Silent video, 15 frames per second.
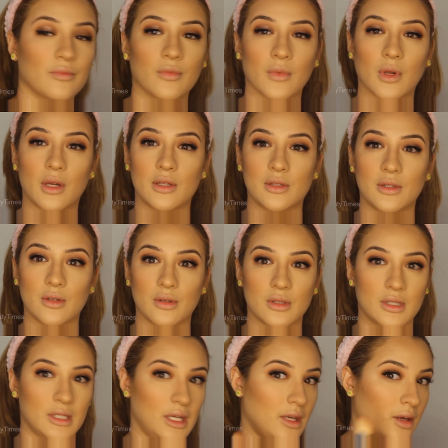As you can
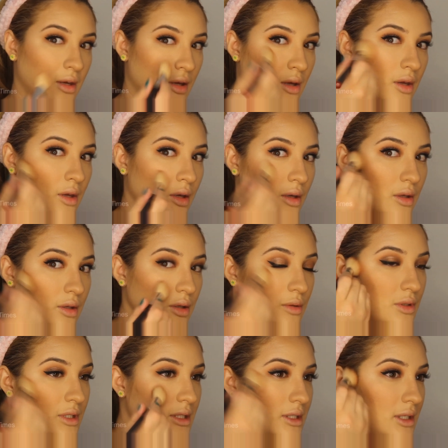see, you
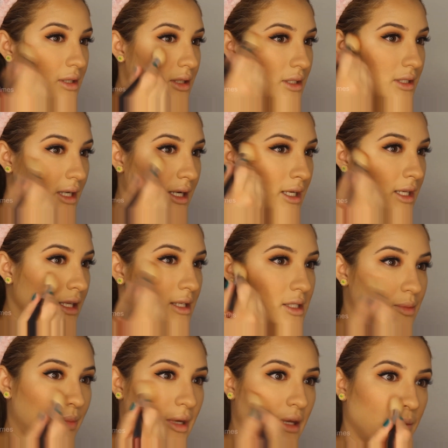just need the tiniest
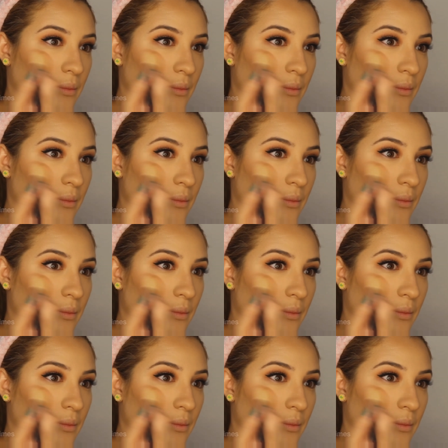bit.